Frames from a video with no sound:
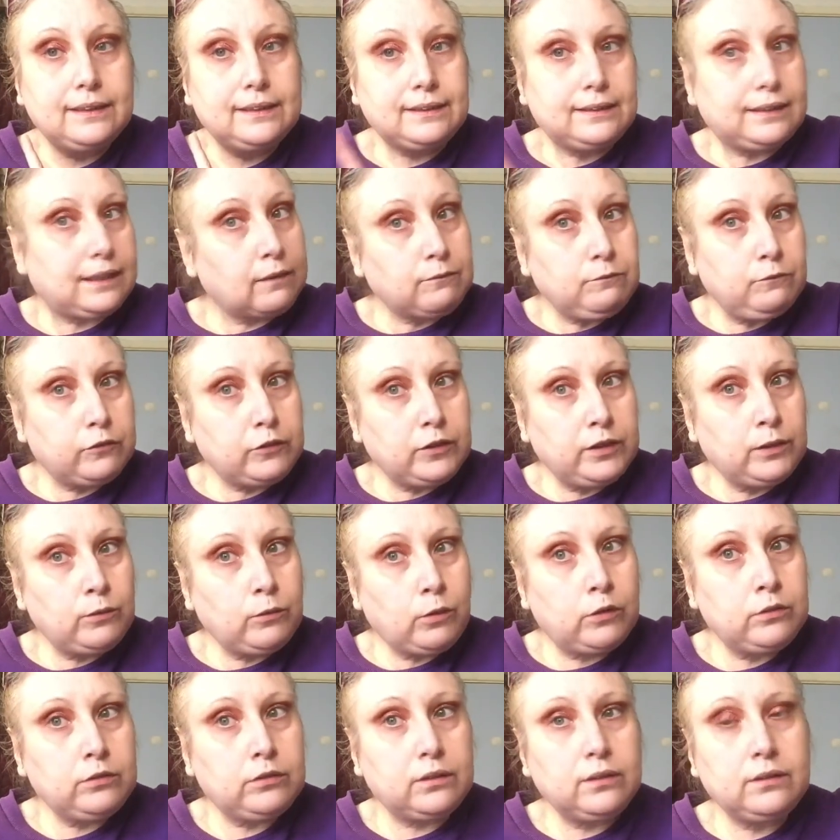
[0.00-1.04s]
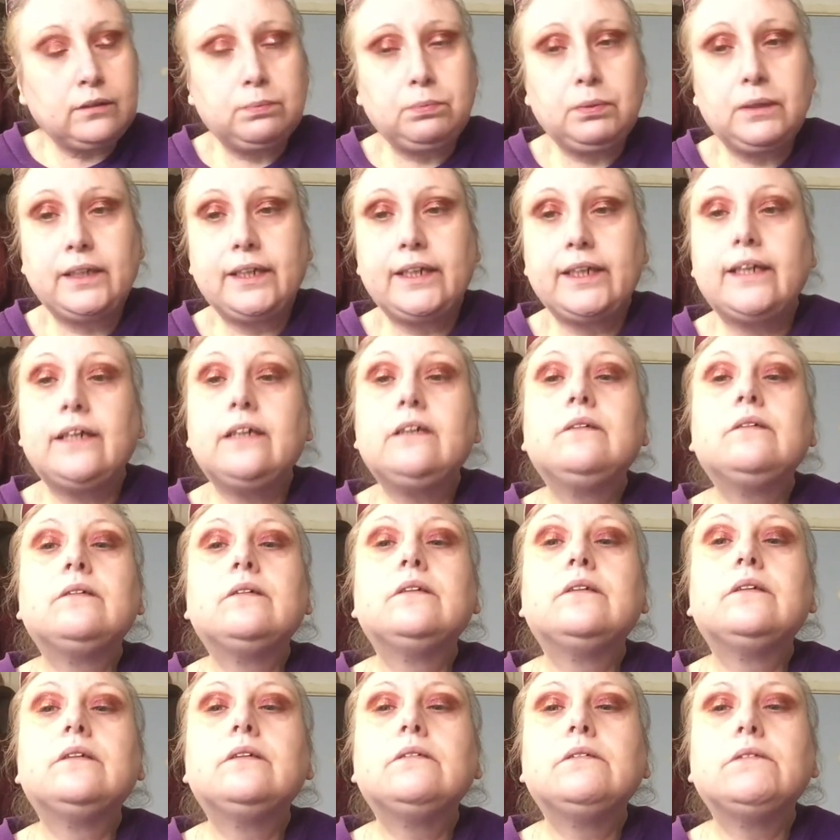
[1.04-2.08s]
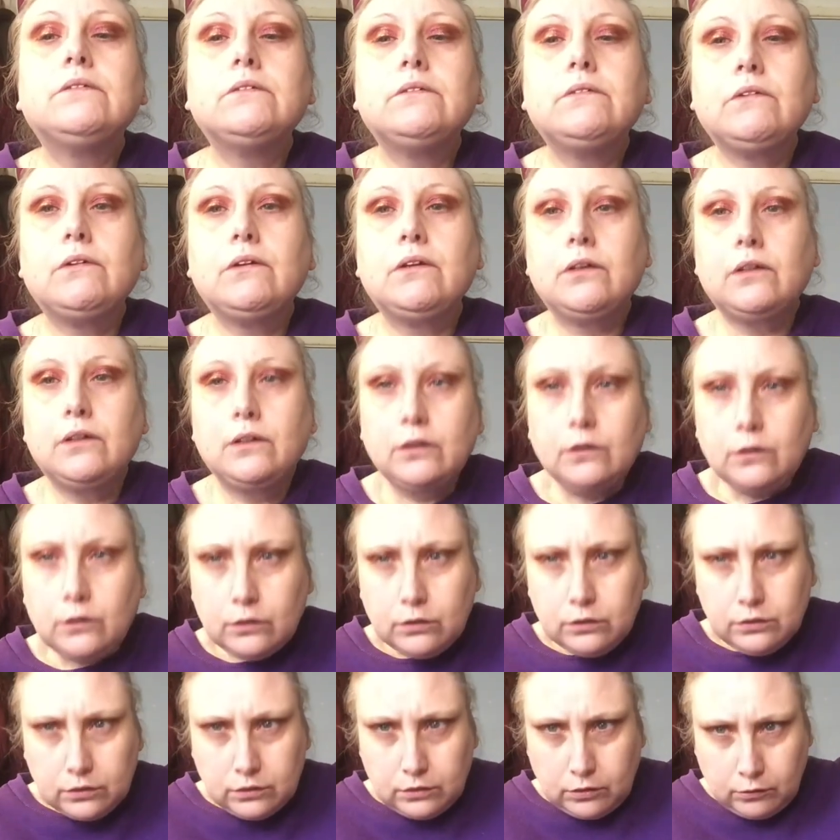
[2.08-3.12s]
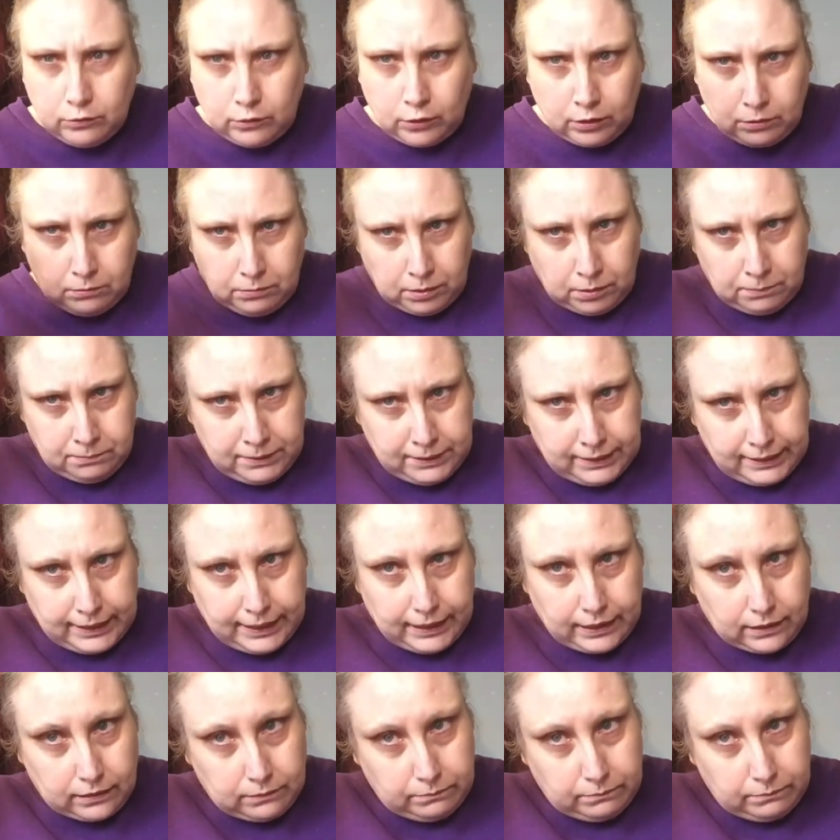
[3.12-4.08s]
Damn thing won't disappear. Still got my neck.